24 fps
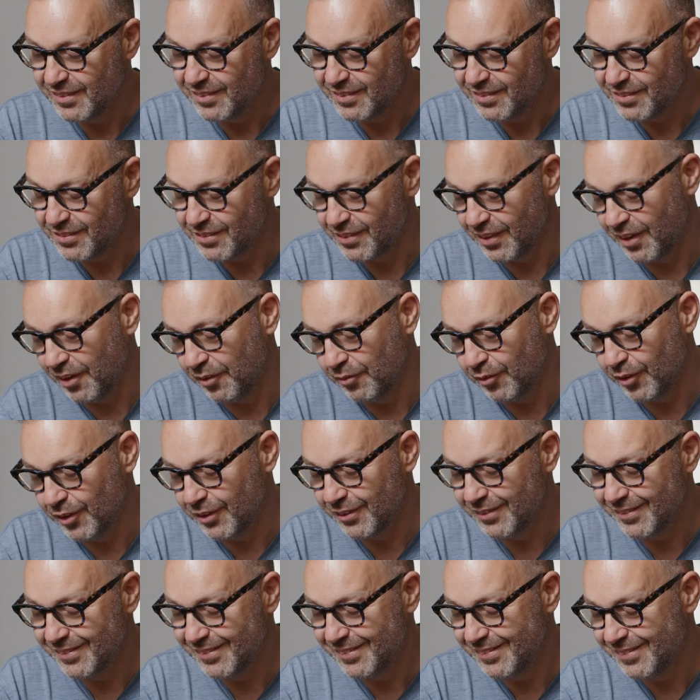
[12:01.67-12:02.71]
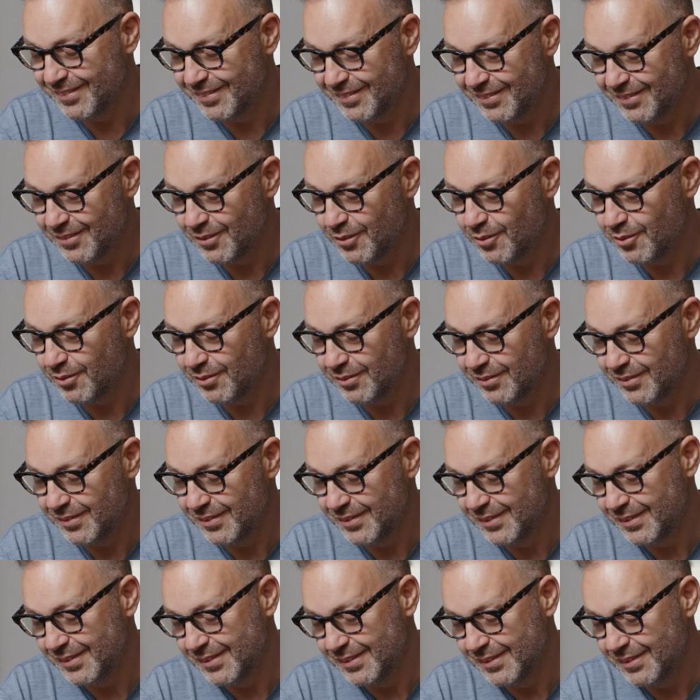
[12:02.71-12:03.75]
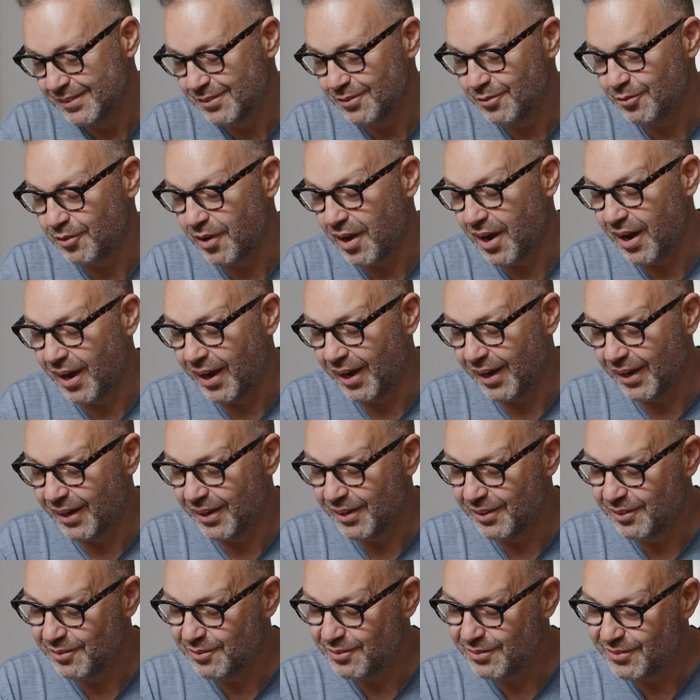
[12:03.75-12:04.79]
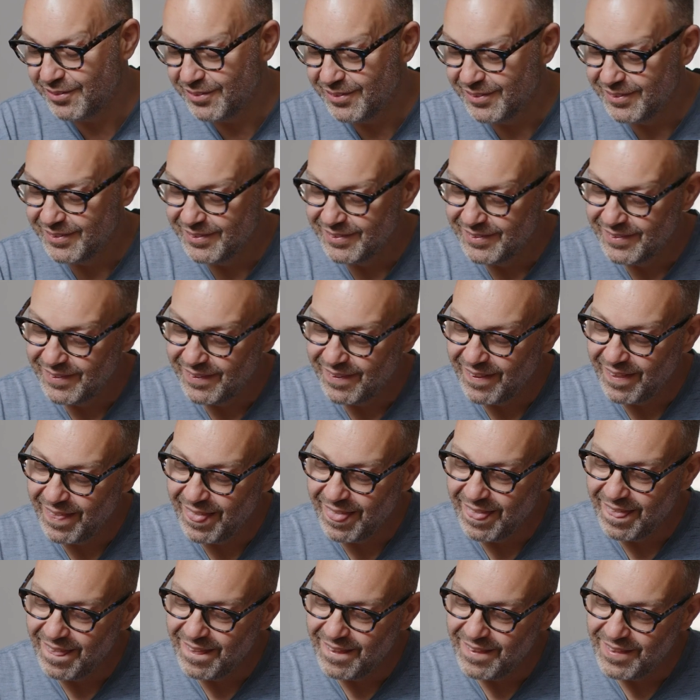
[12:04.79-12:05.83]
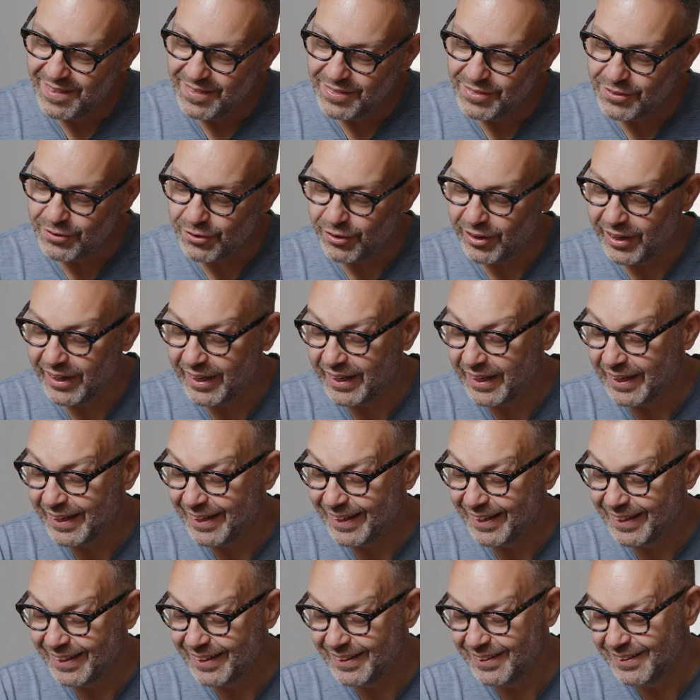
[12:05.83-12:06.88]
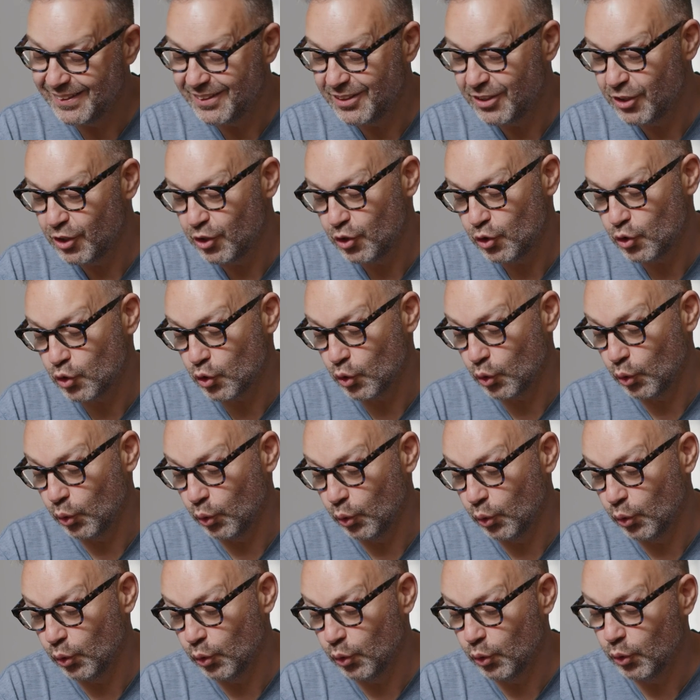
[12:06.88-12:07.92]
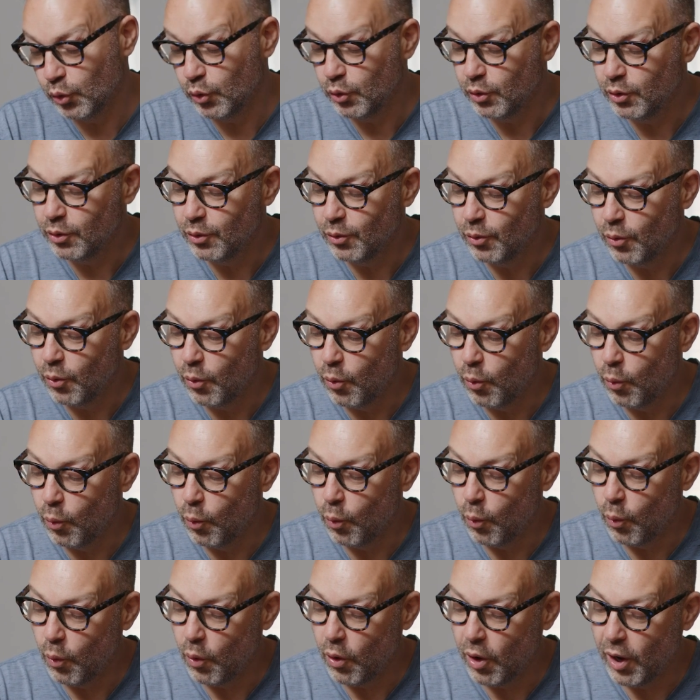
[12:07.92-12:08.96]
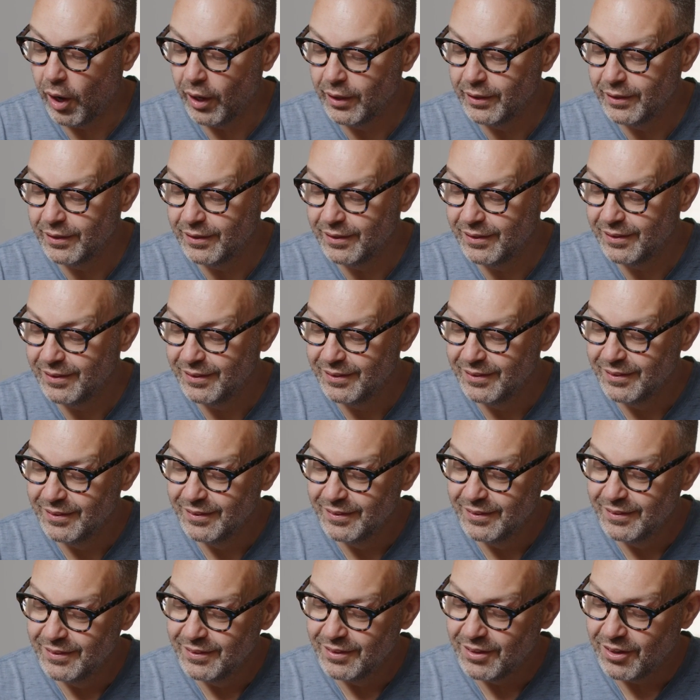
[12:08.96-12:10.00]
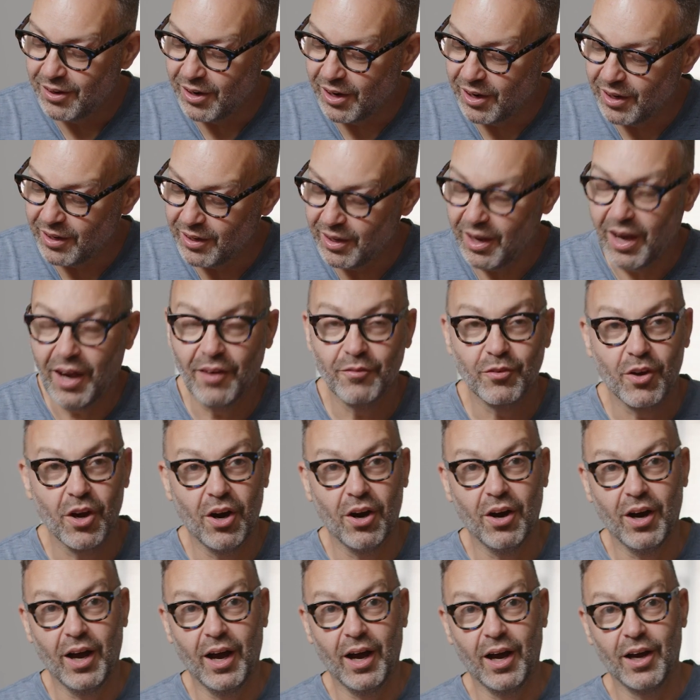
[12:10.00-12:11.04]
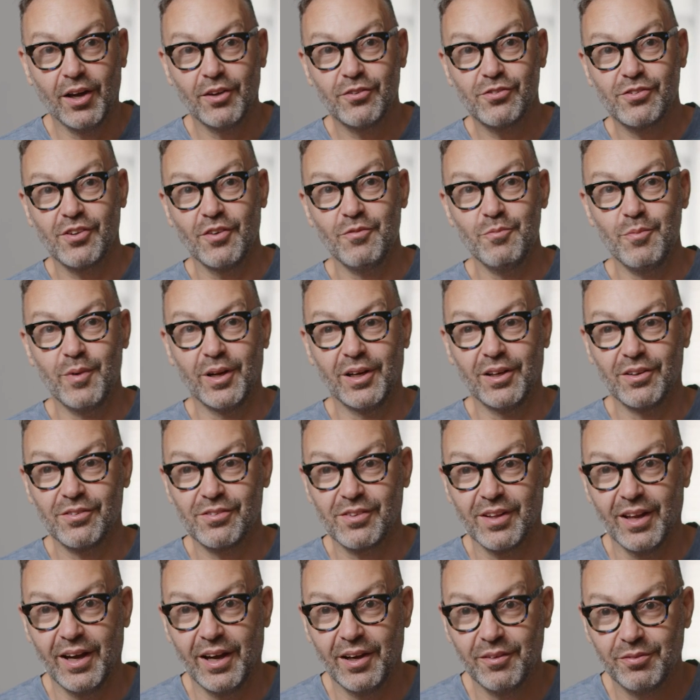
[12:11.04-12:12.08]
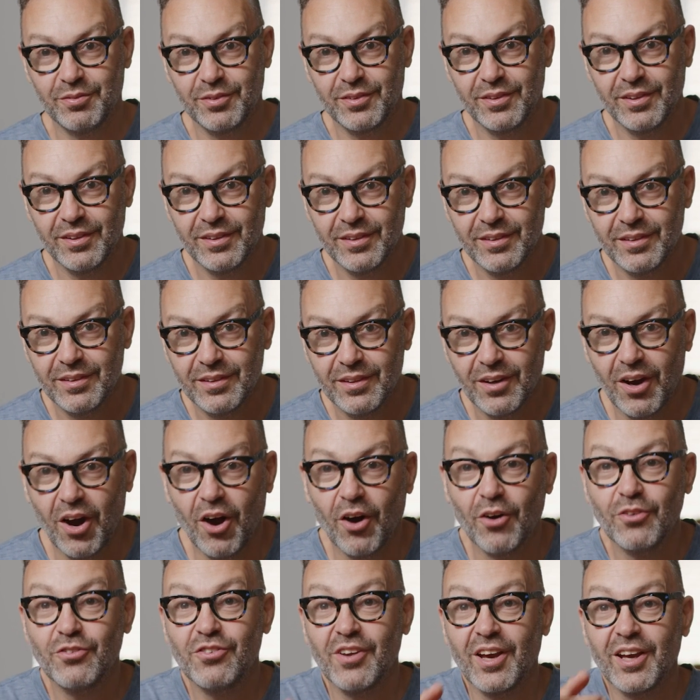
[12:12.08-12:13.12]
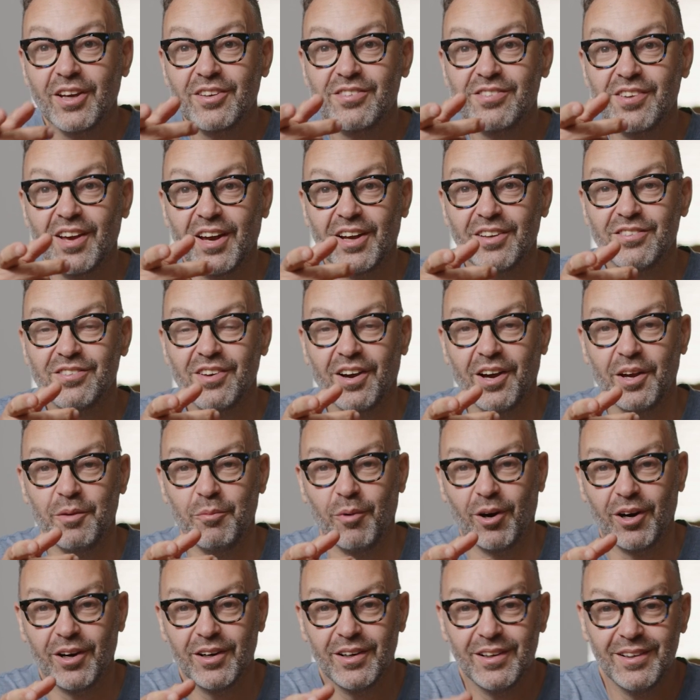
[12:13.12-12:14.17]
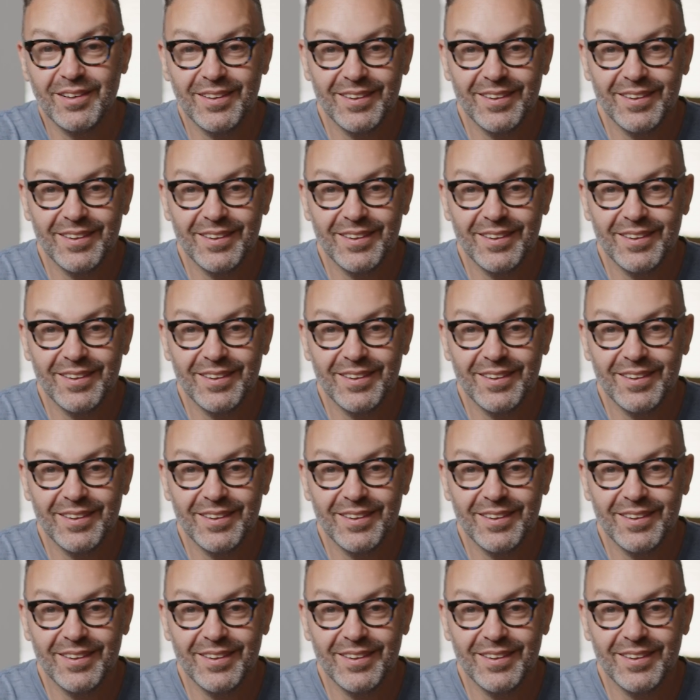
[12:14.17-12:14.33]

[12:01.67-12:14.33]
7, 5, 3, 2, 1. All right, I've got 7 minutes left. Oh, Jake set a timer.